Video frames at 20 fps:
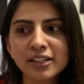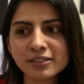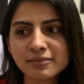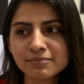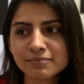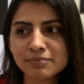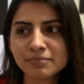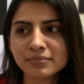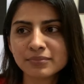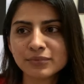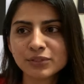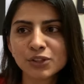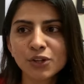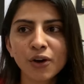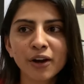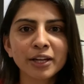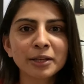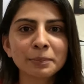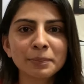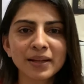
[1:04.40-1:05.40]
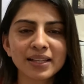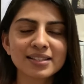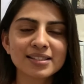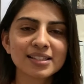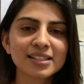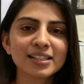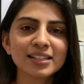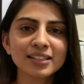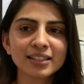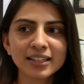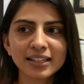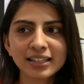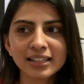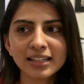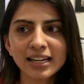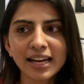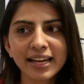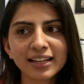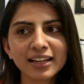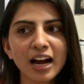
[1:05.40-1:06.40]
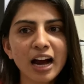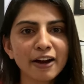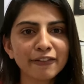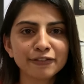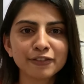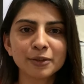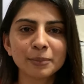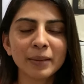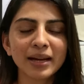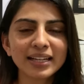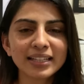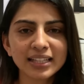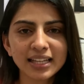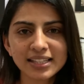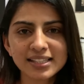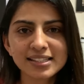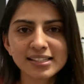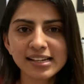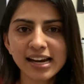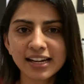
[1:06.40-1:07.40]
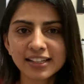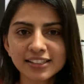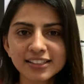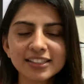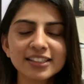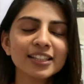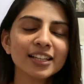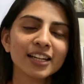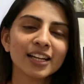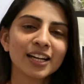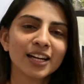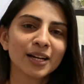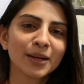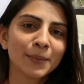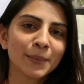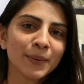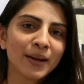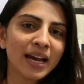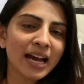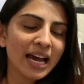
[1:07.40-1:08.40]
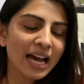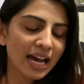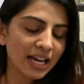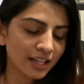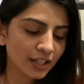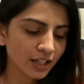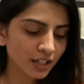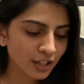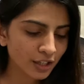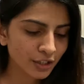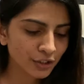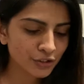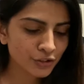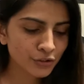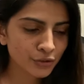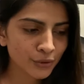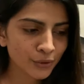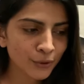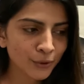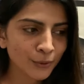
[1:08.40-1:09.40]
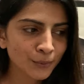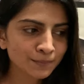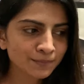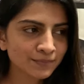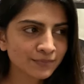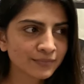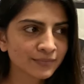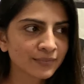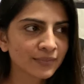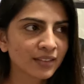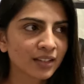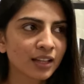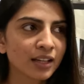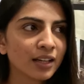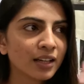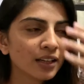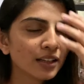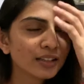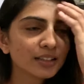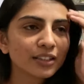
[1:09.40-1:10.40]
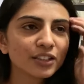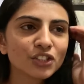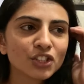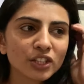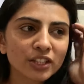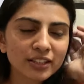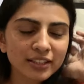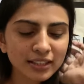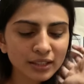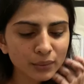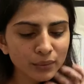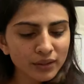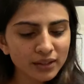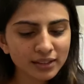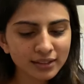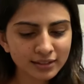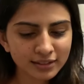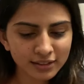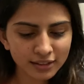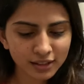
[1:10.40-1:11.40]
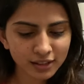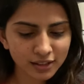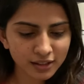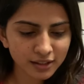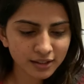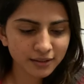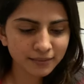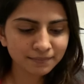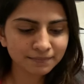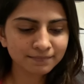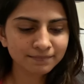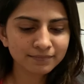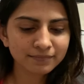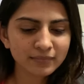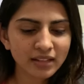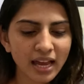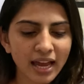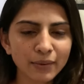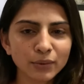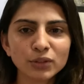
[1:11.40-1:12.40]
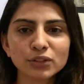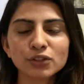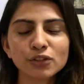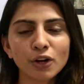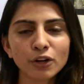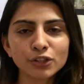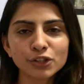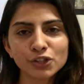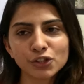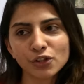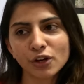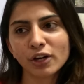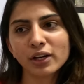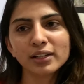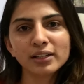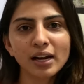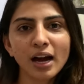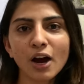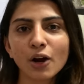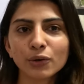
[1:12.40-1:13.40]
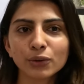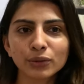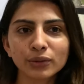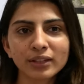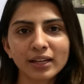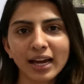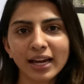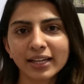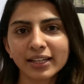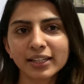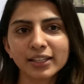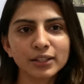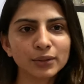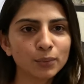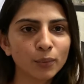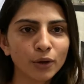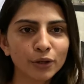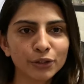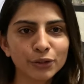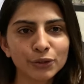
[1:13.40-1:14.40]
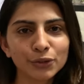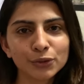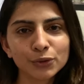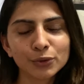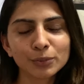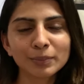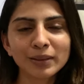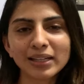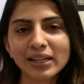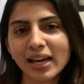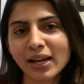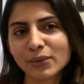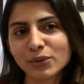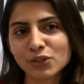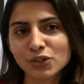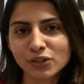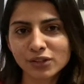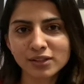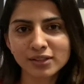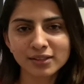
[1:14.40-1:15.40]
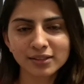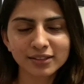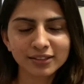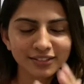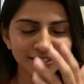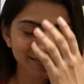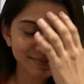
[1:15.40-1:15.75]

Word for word: a drawing pencil in like after my tenth standard. Uh, so the journey was, um, I was not sure how to crack it, what to do, but I was just